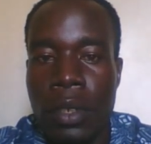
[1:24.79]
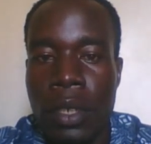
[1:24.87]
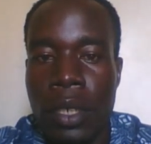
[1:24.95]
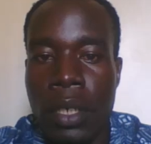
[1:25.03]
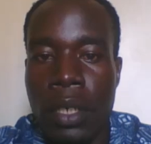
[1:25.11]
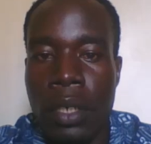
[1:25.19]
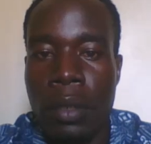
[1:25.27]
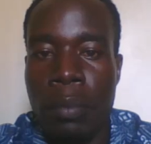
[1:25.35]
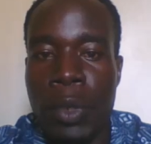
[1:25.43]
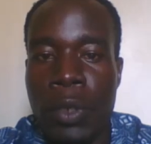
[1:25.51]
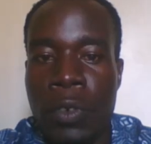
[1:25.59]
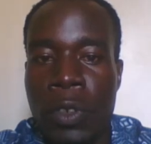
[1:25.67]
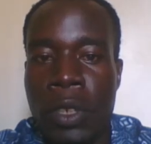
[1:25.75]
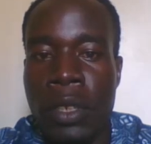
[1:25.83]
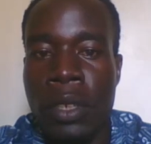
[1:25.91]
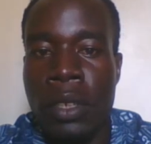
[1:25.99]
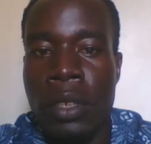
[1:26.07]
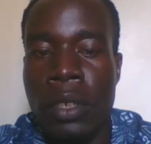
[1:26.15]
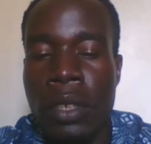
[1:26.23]
between
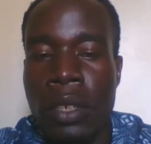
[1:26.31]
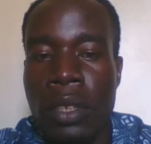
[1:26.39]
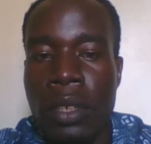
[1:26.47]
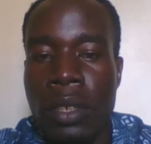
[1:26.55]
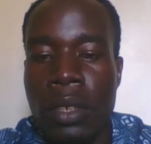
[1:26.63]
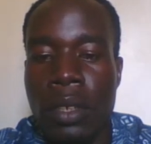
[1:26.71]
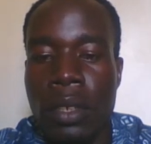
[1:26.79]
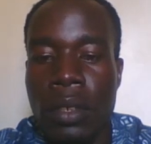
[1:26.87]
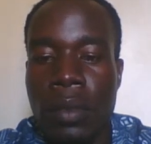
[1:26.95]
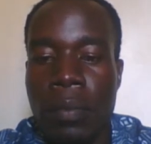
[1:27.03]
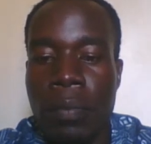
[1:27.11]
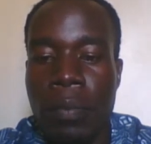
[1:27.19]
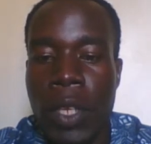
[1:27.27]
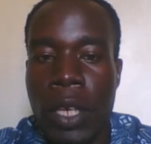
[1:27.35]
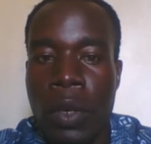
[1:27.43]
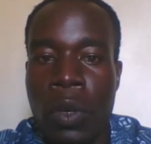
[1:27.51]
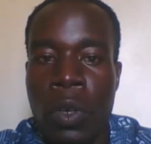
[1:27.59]
a column